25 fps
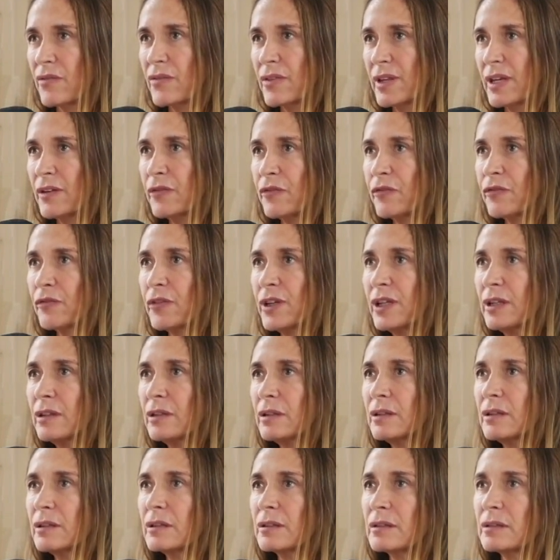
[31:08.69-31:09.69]
they
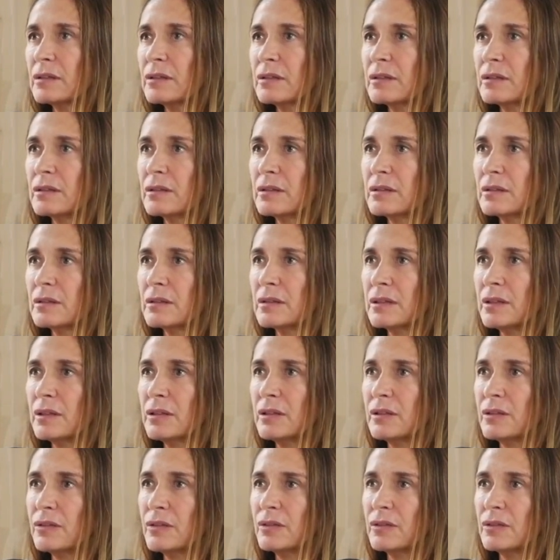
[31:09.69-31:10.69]
feel,
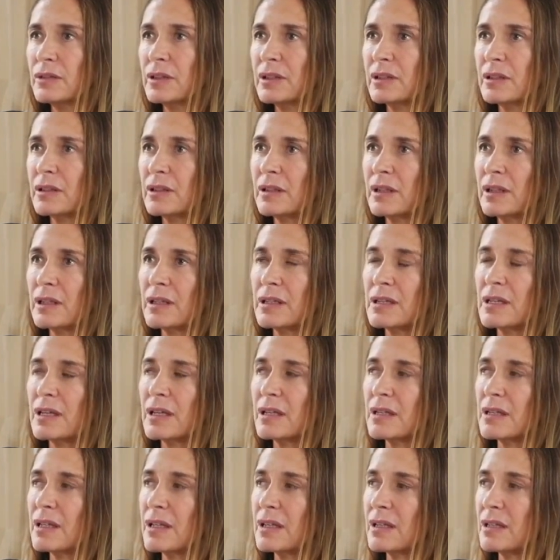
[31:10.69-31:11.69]
it
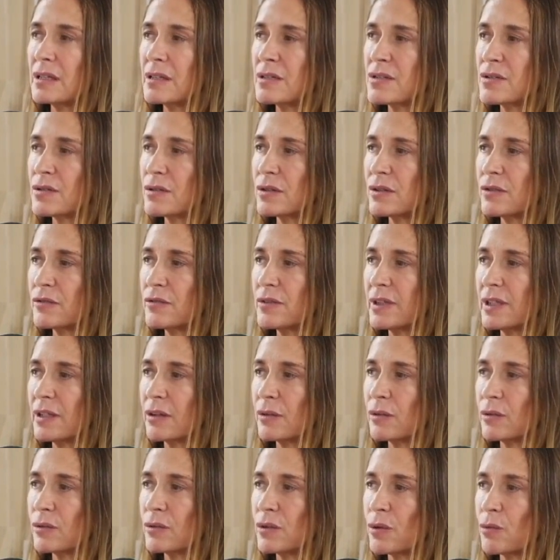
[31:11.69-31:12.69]
is sort of
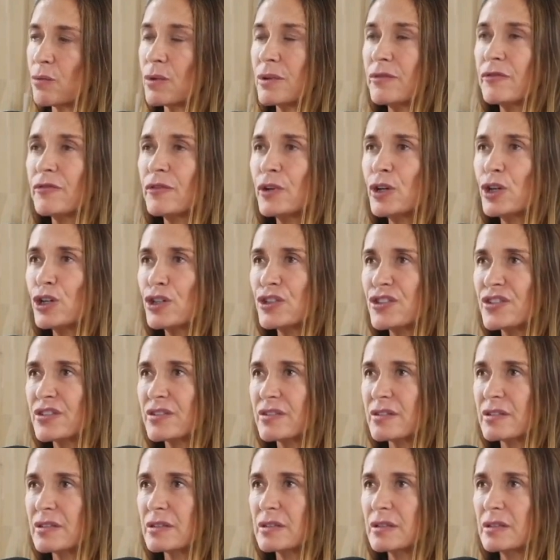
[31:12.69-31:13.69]
the
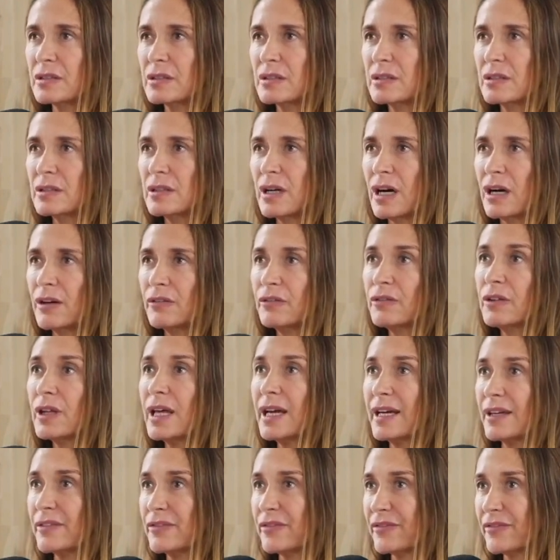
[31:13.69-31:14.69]
reverse
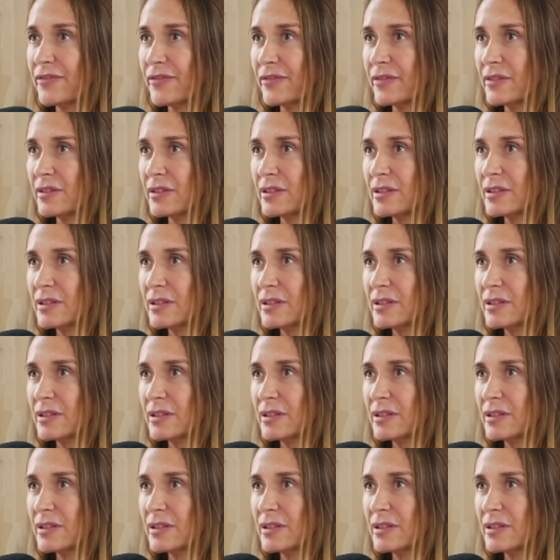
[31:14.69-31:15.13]
of life.